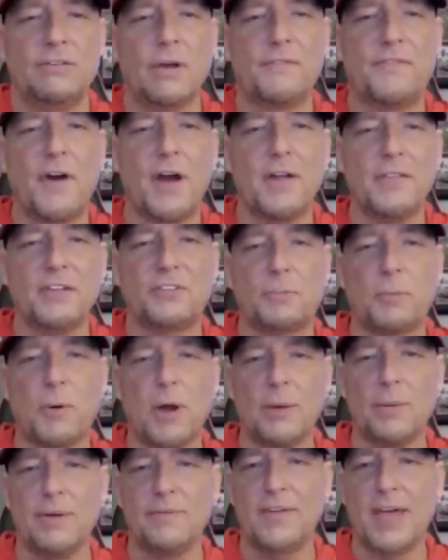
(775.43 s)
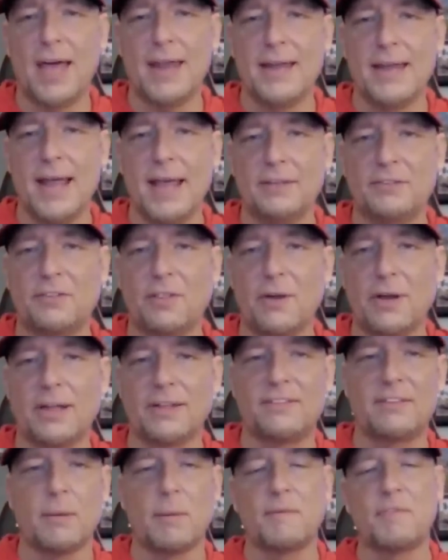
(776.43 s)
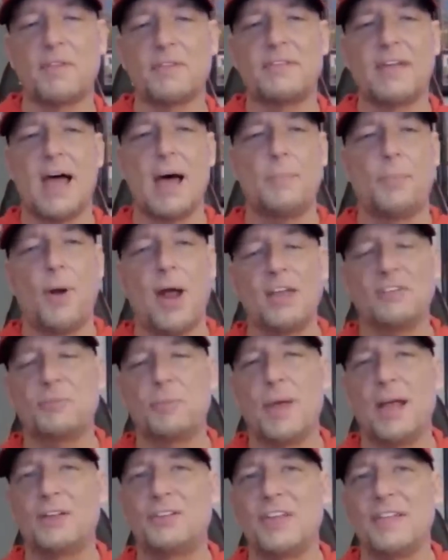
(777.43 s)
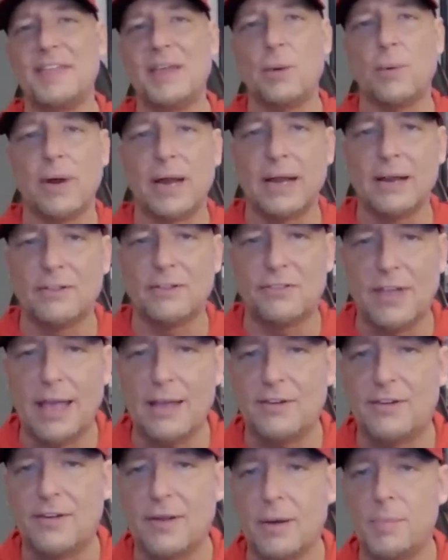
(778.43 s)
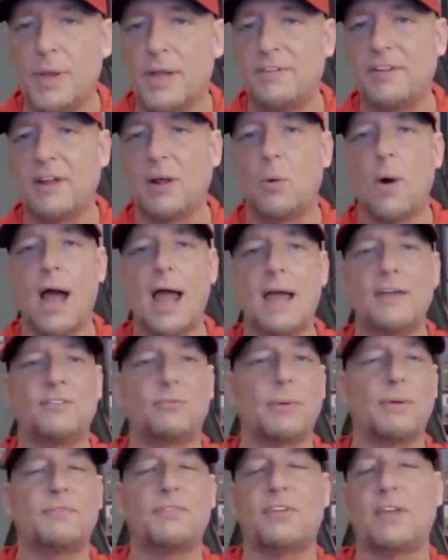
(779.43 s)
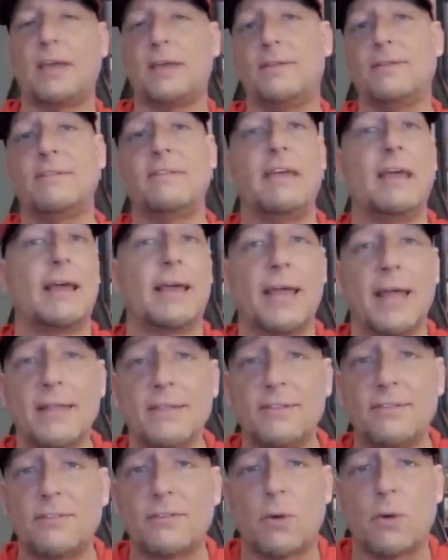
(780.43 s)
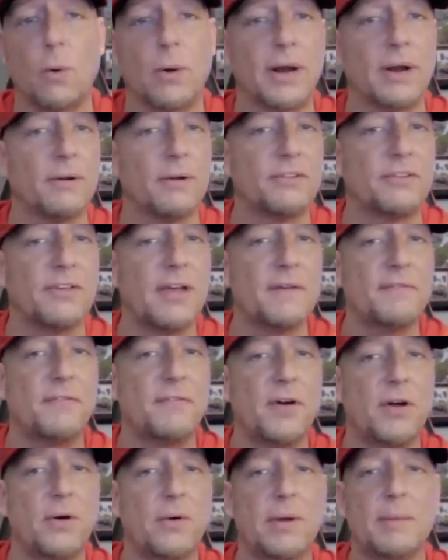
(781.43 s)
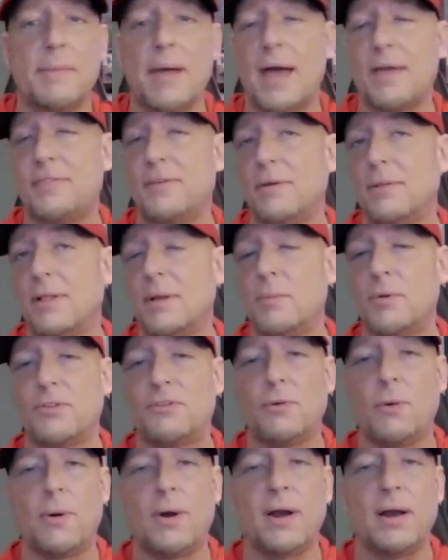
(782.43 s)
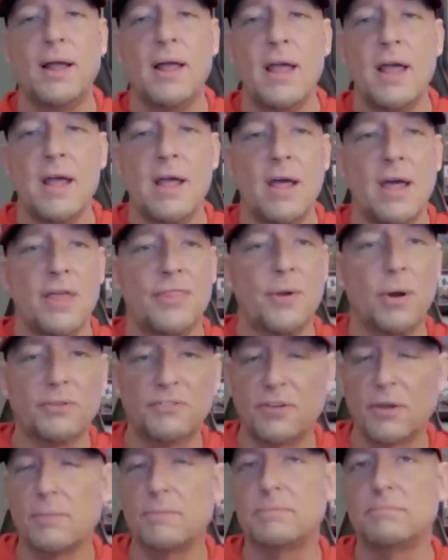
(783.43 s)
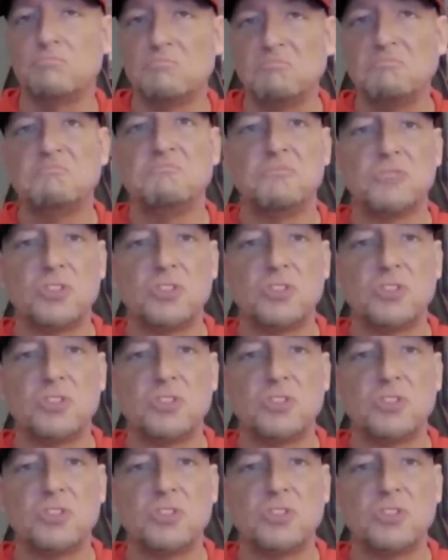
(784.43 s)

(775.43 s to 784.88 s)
So far this spring, we've got a nice look at some of the top prospects in the organization. Pitching wise, we've seen Tink Hence, Gordon Graceffo, and Matthew Liberatore throw some